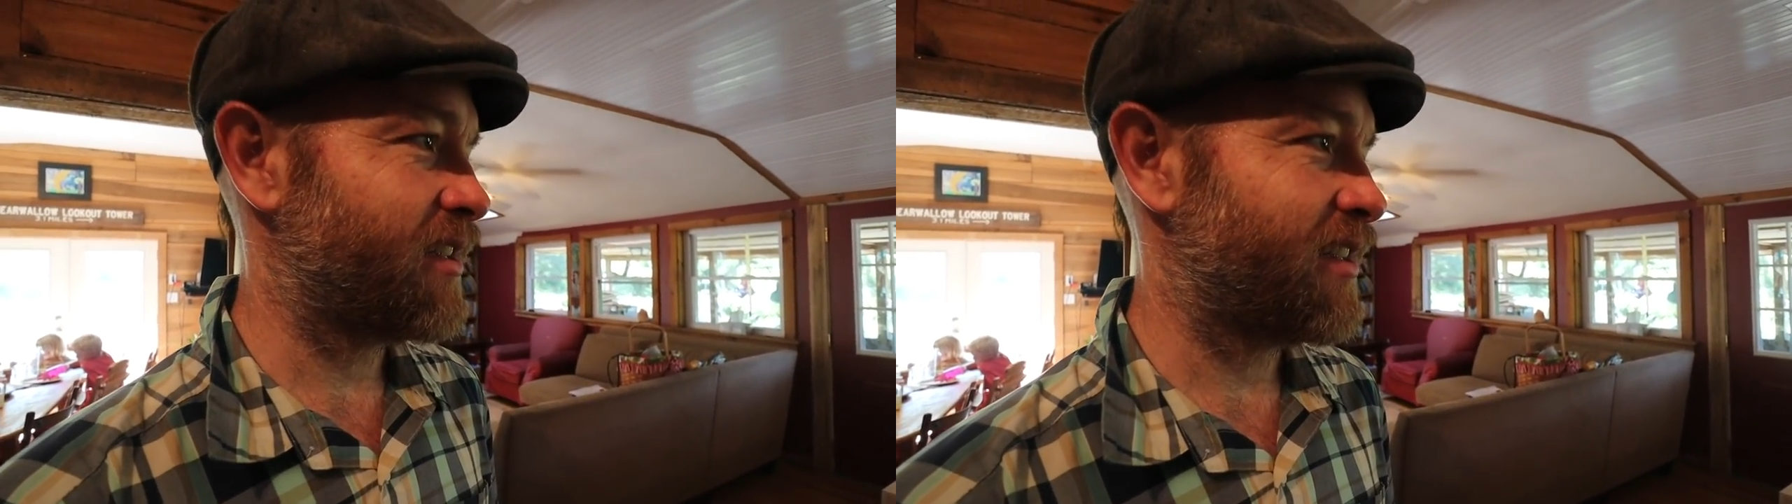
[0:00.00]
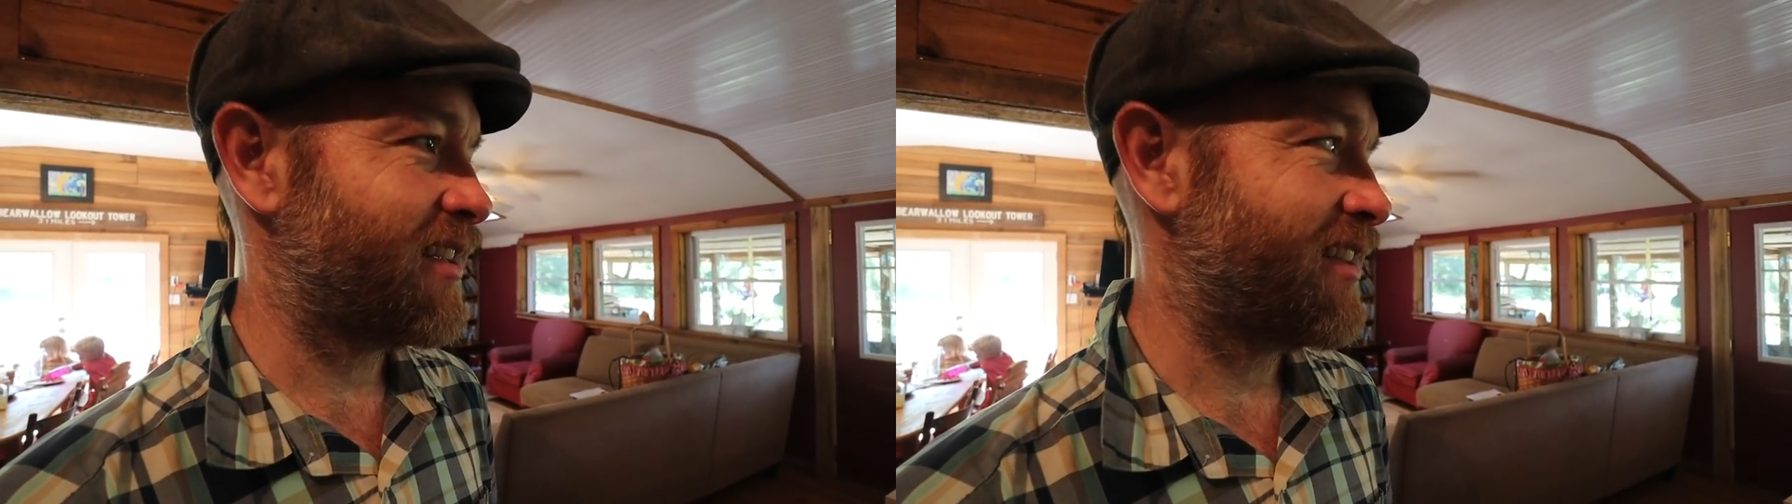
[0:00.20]

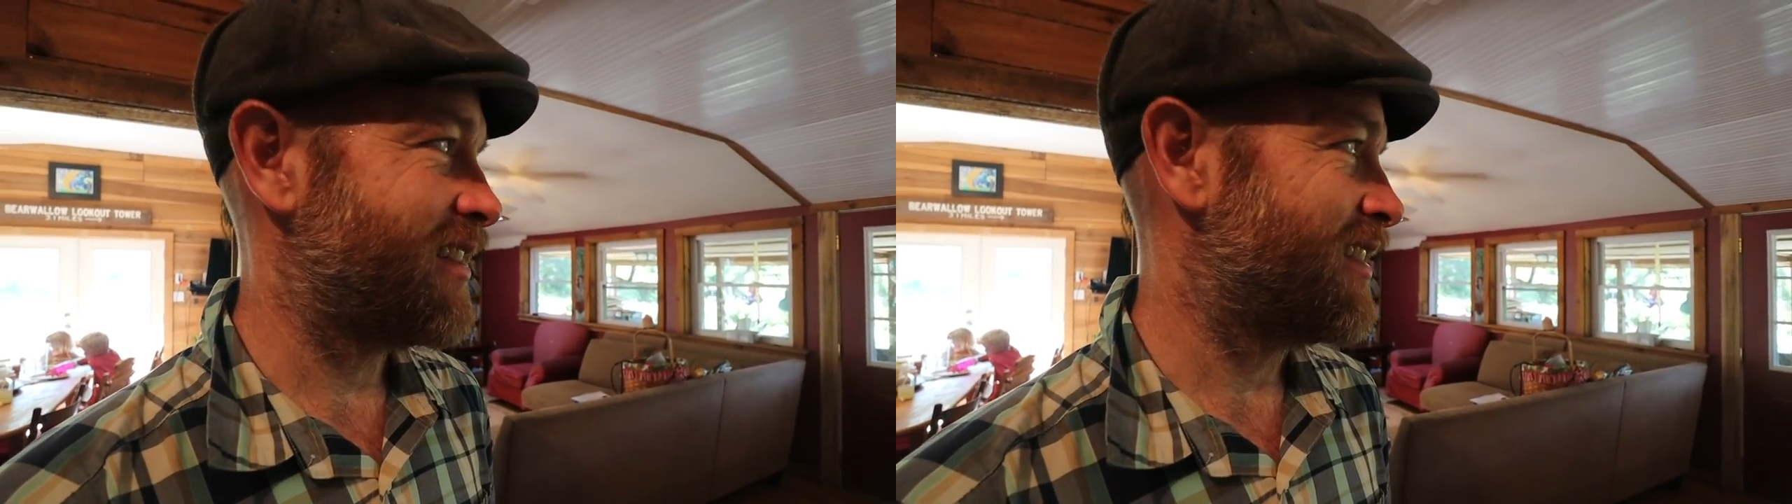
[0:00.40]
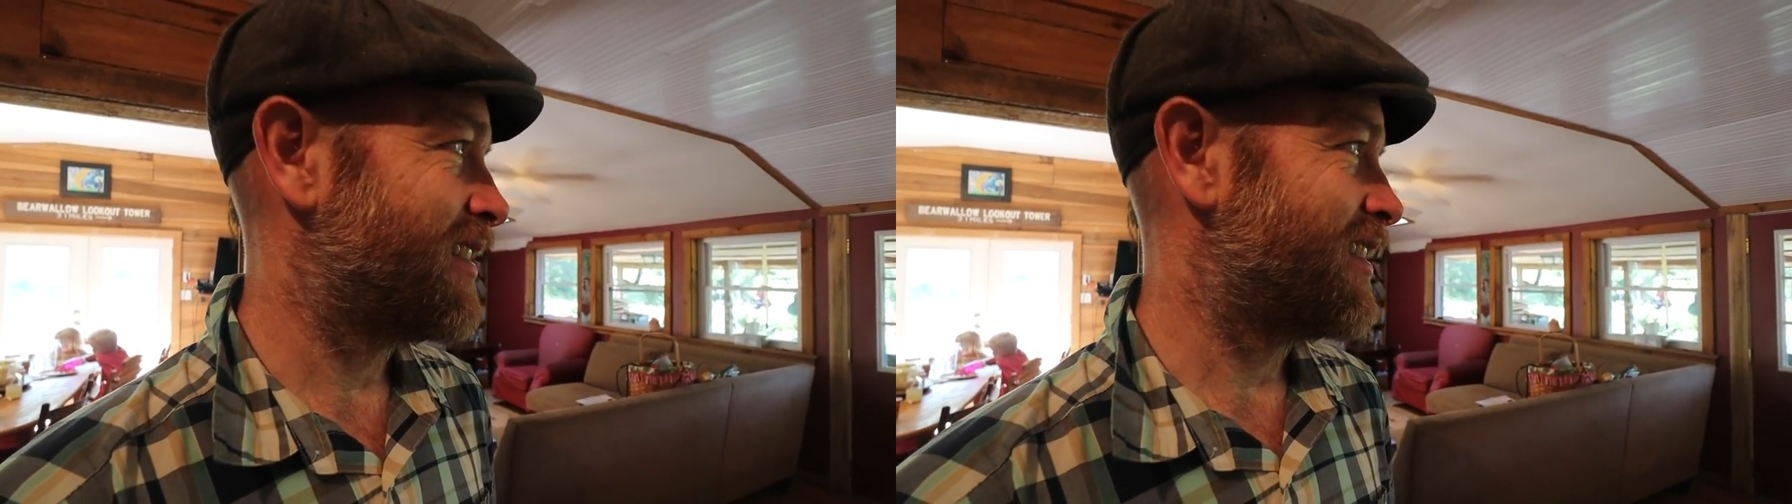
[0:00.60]
Are you gonna
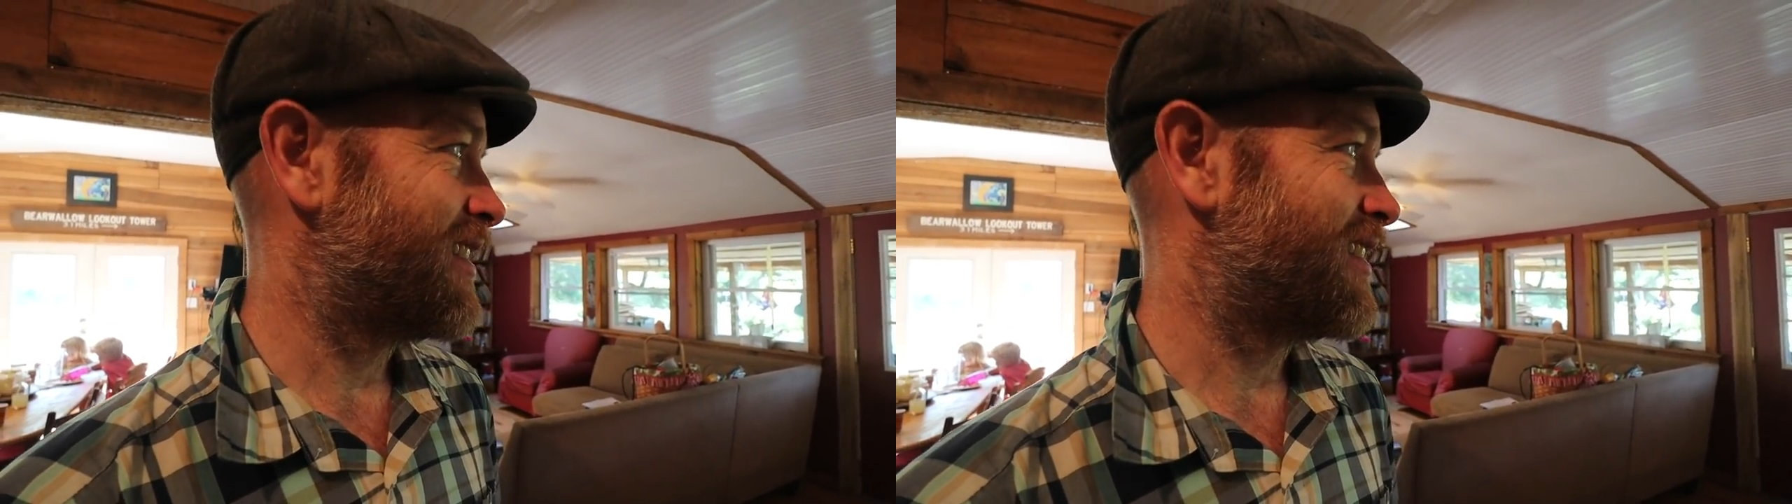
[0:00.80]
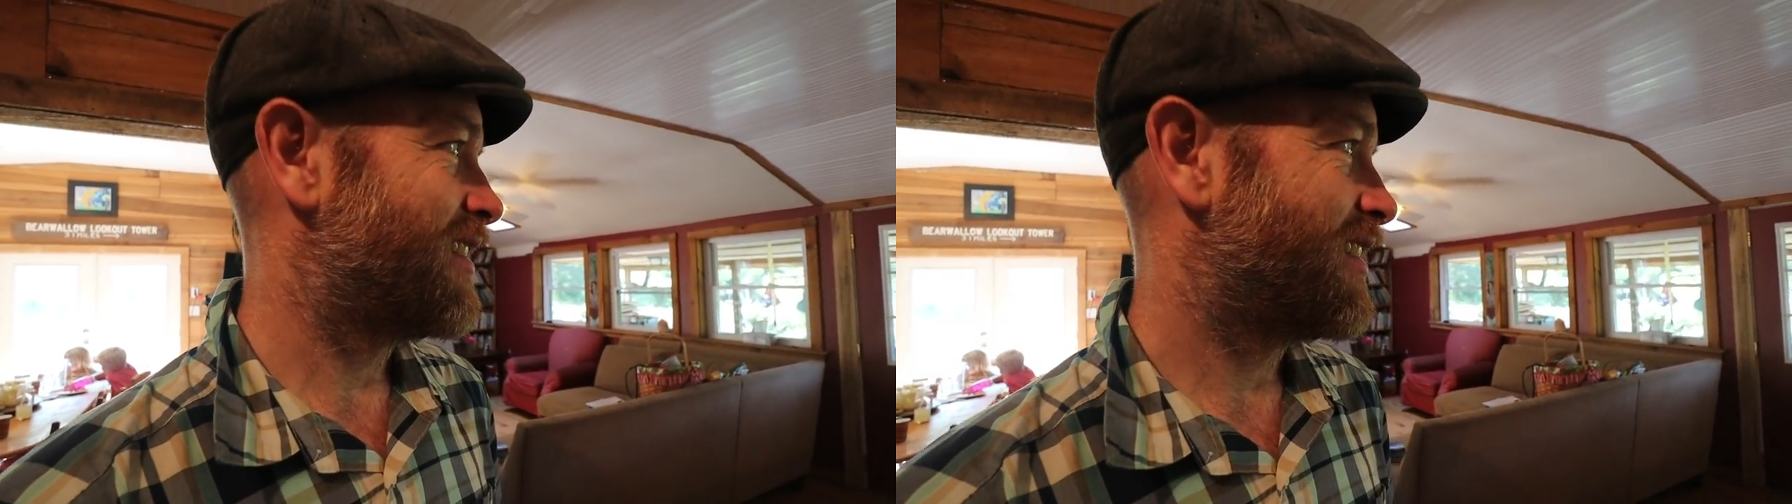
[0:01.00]
take a
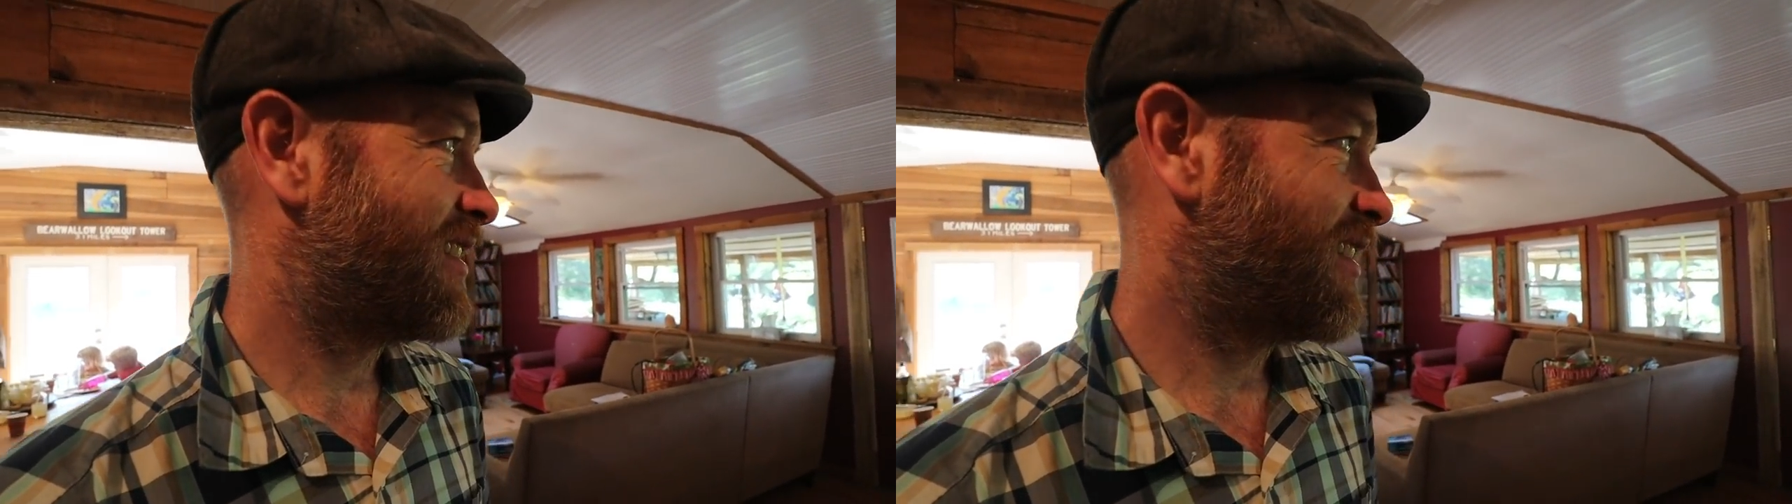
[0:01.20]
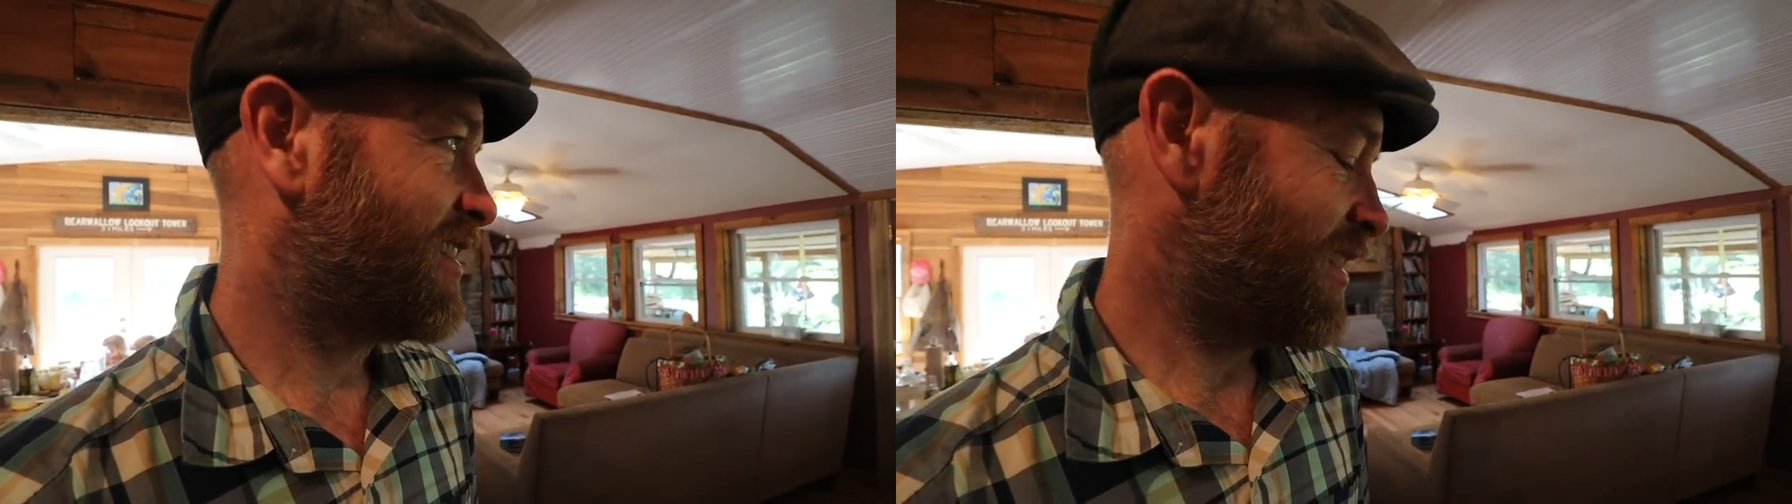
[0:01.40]
phone so you can
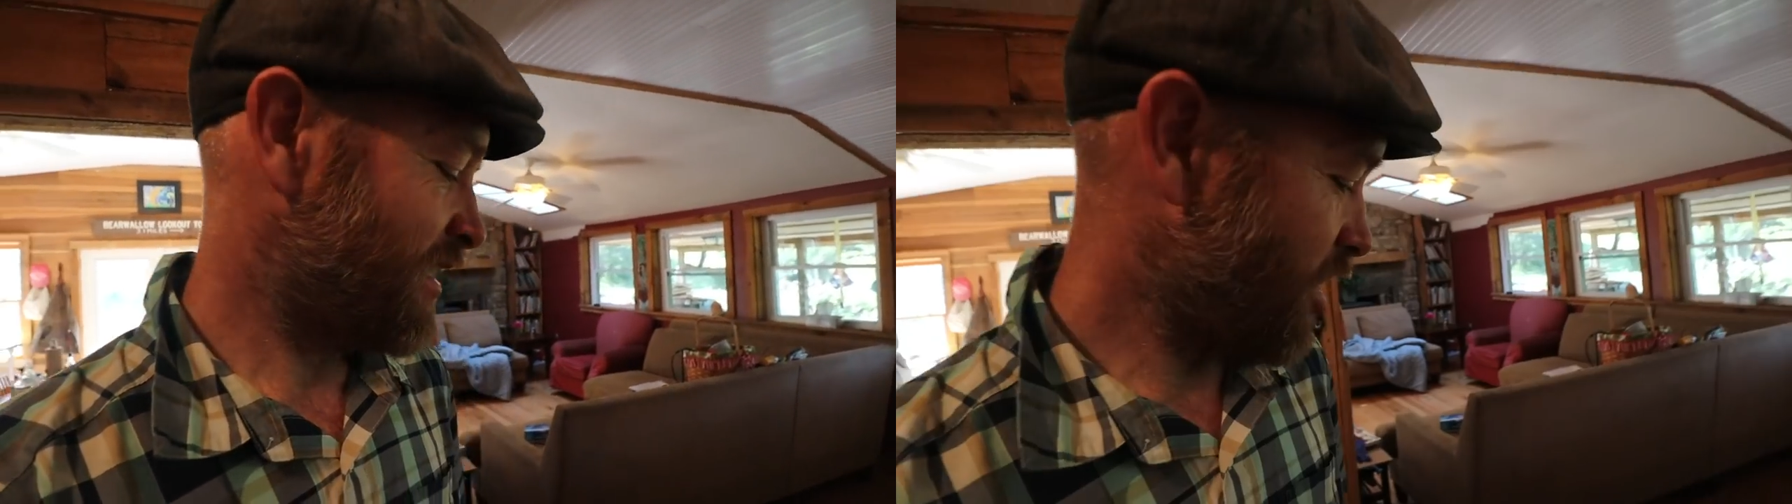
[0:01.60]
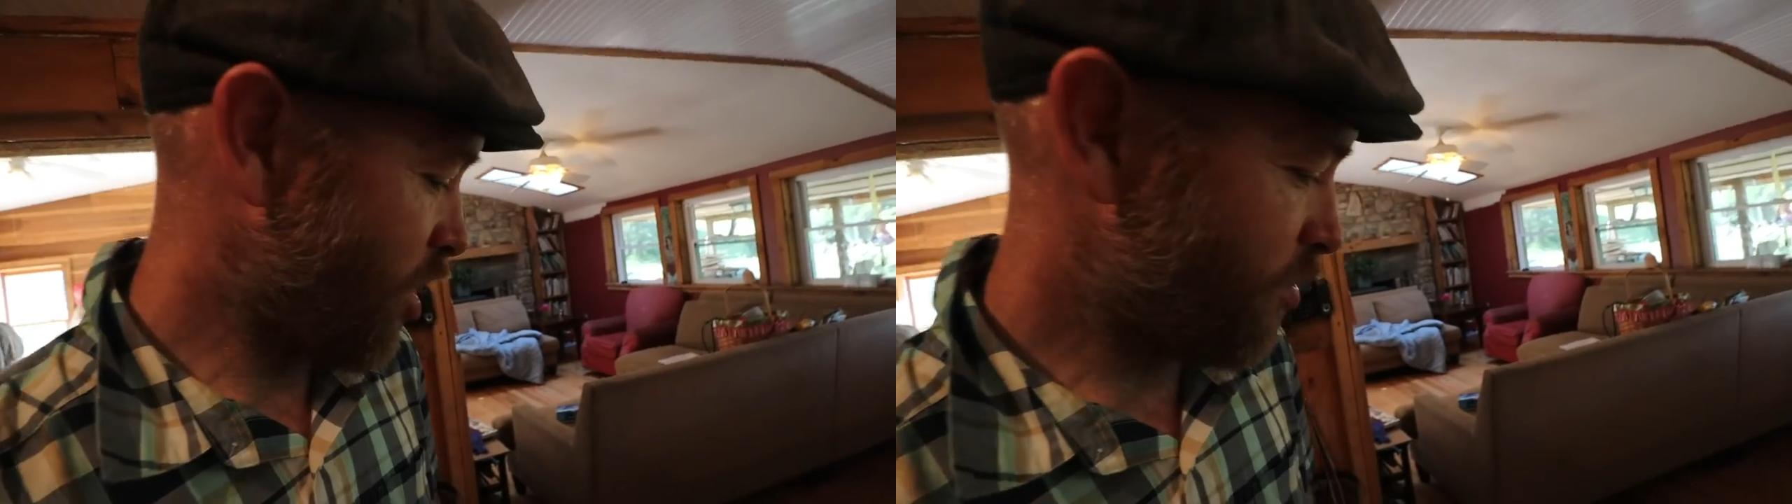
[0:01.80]
call us
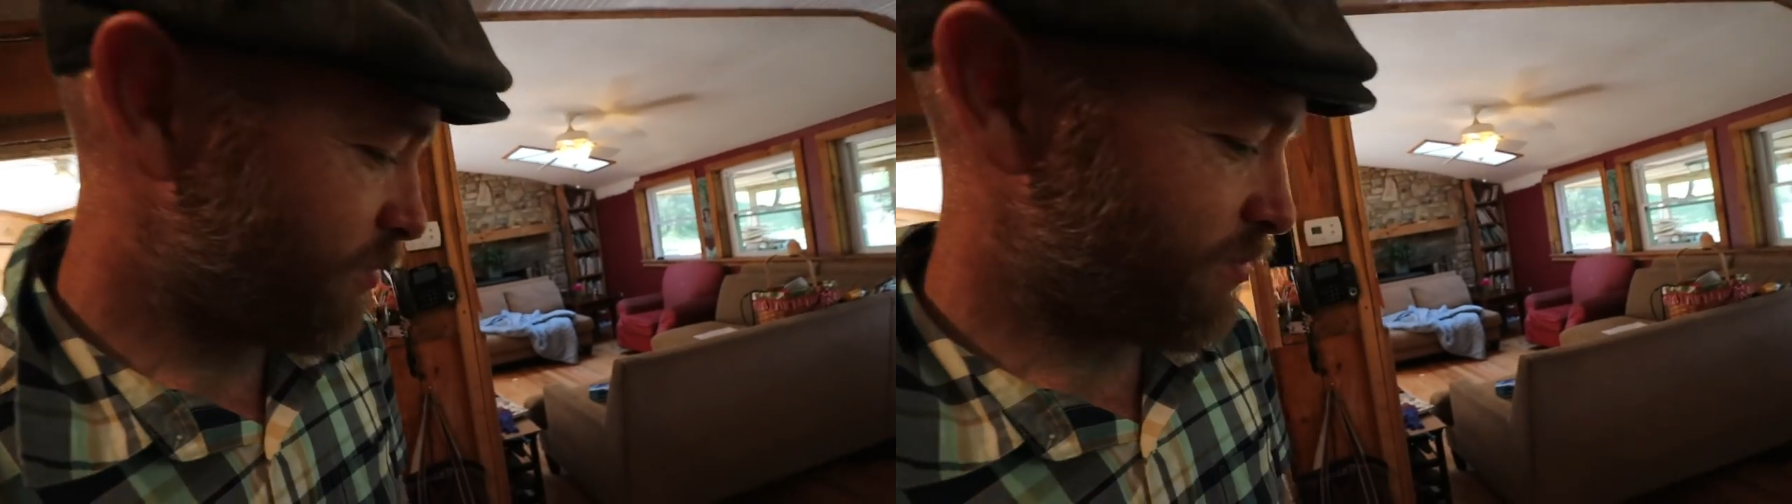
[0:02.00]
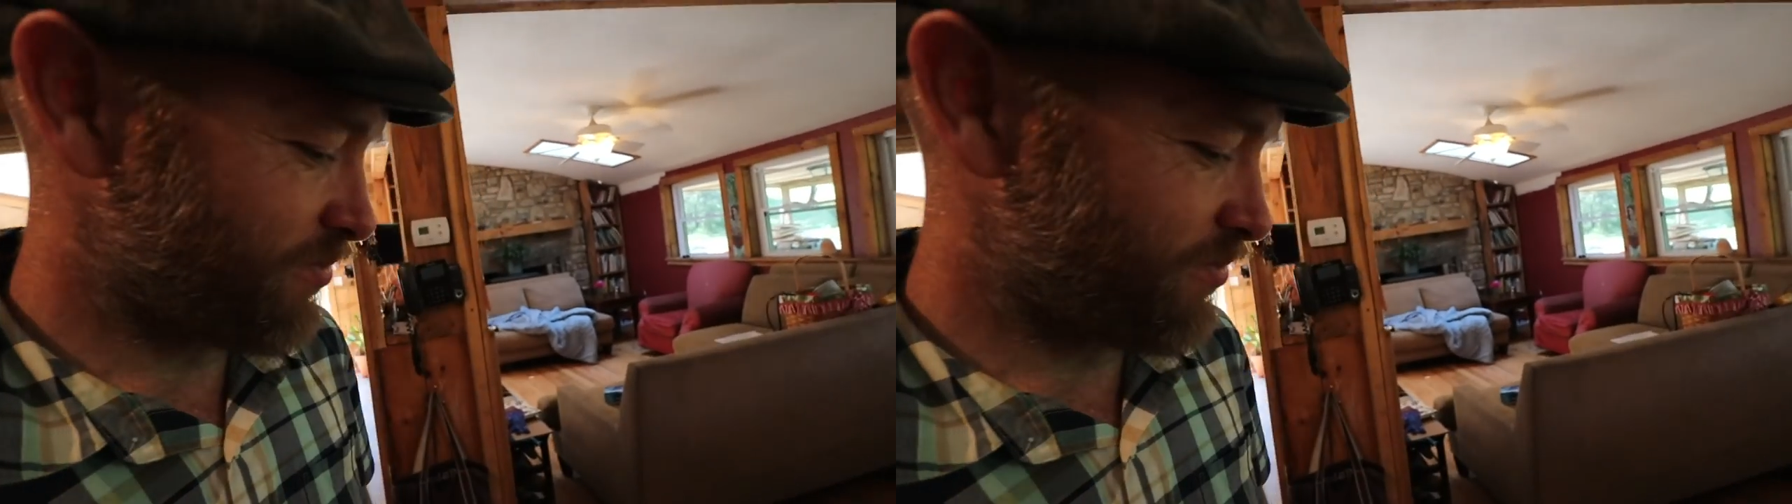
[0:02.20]
to nope,